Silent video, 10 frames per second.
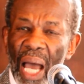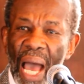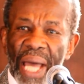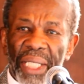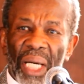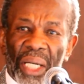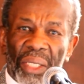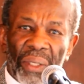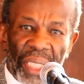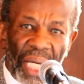and
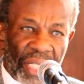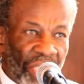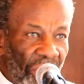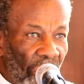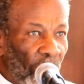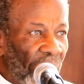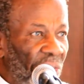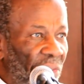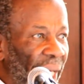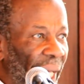goodness will
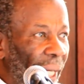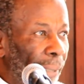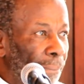fail.